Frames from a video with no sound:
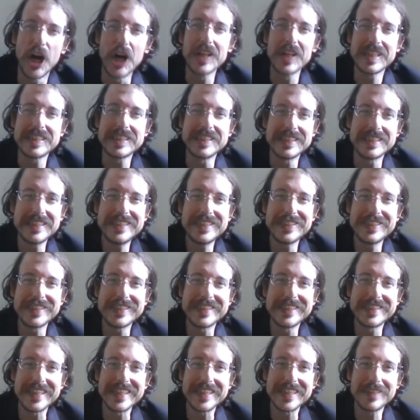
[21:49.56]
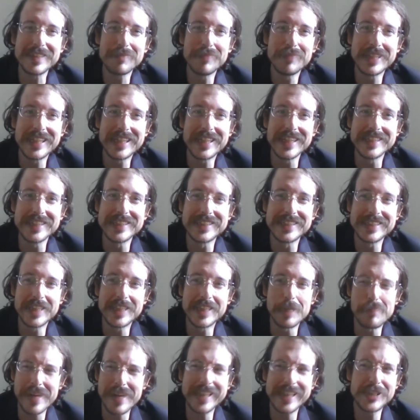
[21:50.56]
this is interesting because the
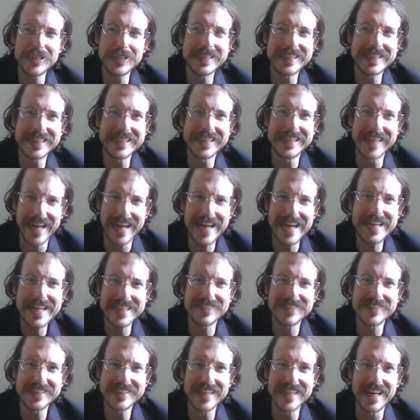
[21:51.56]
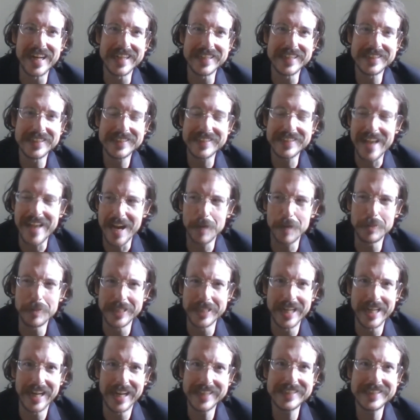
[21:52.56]
patron god of science, Albert
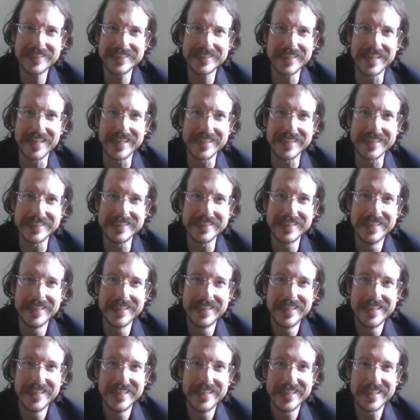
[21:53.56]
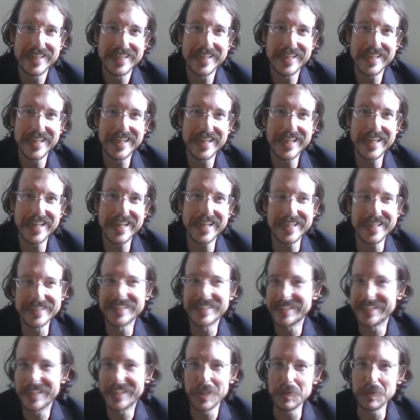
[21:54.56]
Einstein,
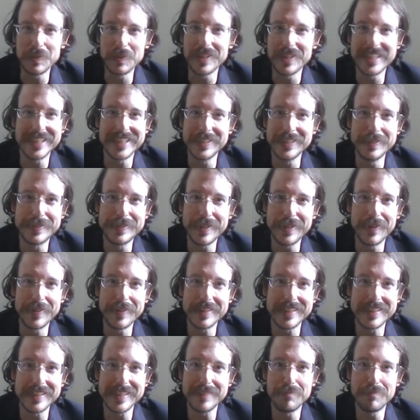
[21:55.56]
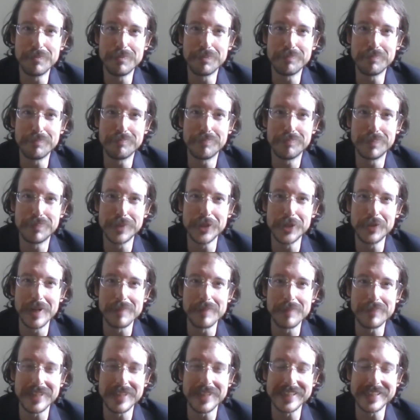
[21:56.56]
is the one who totally blew
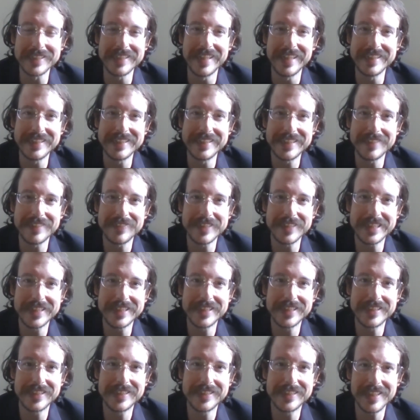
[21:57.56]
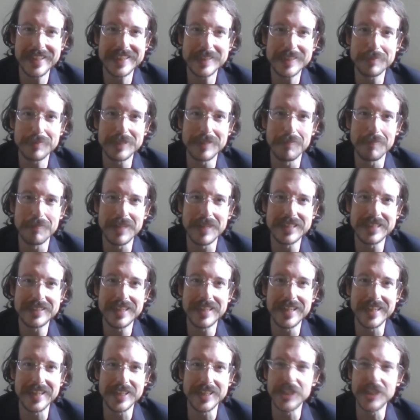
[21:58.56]
up all scientific dogma by
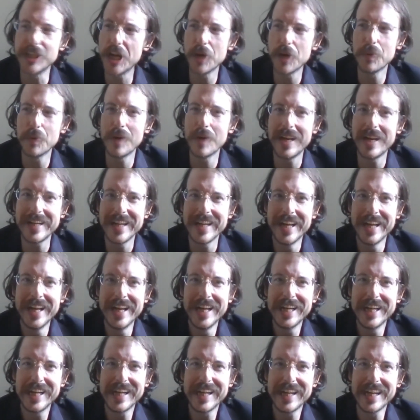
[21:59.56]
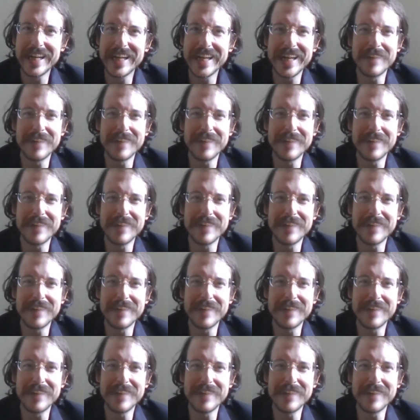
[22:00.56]
saying, you know what? If